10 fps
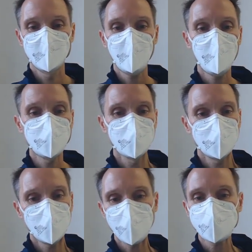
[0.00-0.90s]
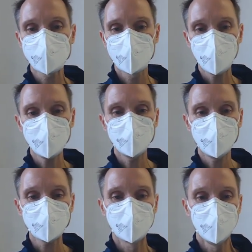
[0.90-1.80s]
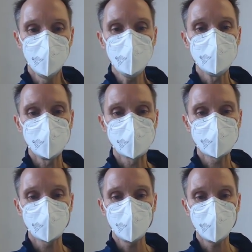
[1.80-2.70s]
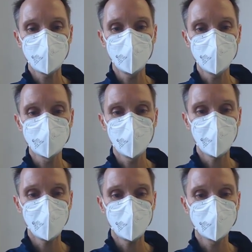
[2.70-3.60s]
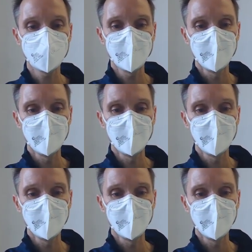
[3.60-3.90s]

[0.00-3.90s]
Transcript: And last but not least, we are going to add